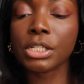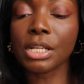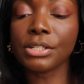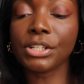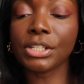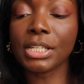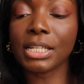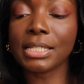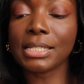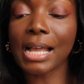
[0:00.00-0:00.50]
So
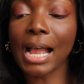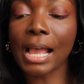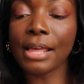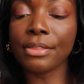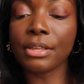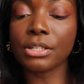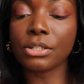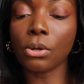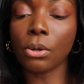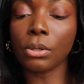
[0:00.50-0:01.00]
just to tie
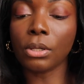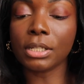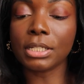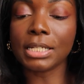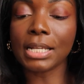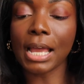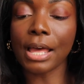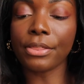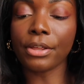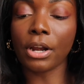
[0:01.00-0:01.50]
this whole look
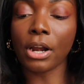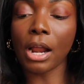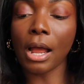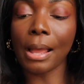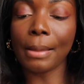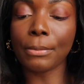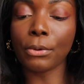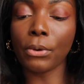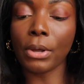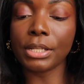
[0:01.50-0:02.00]
together,
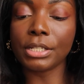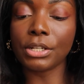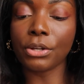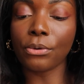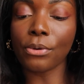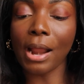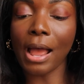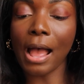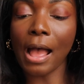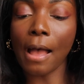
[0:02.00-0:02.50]
I'm going to
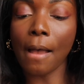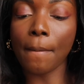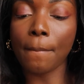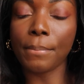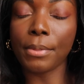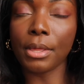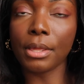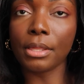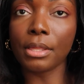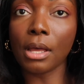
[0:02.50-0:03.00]

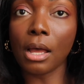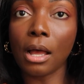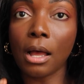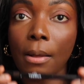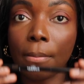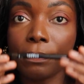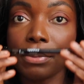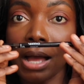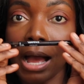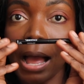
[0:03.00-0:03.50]
grab
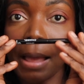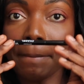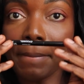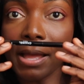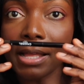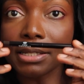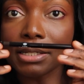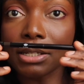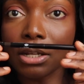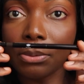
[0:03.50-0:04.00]
eye
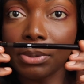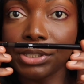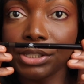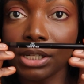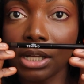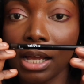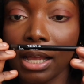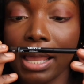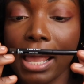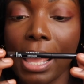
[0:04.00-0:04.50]
pencil,
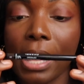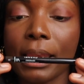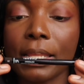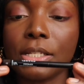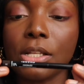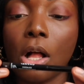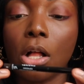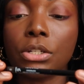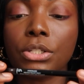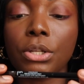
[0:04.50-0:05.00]
which again
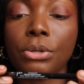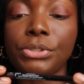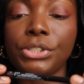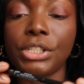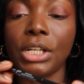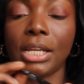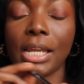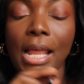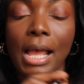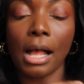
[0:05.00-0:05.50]
is also
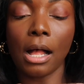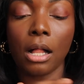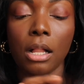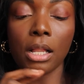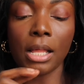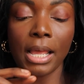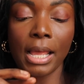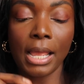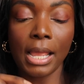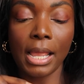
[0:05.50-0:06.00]

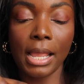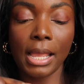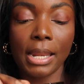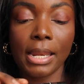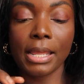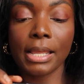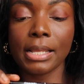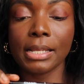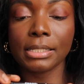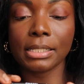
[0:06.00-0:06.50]
Chanel.
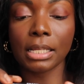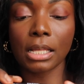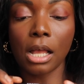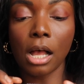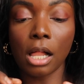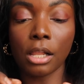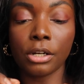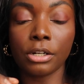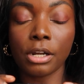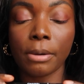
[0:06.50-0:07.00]
It is the
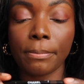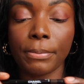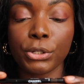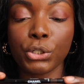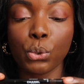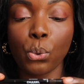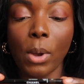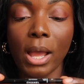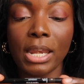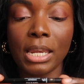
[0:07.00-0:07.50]
color number
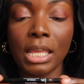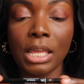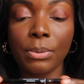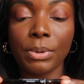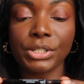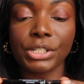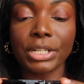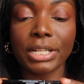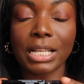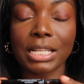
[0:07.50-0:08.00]
20,
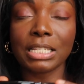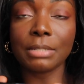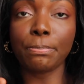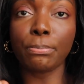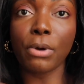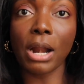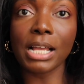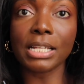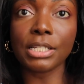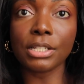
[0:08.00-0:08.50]
which is
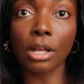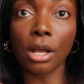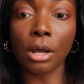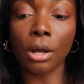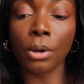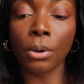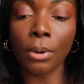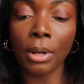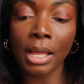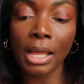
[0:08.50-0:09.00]

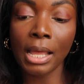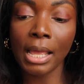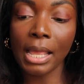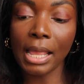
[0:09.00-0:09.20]
espresso.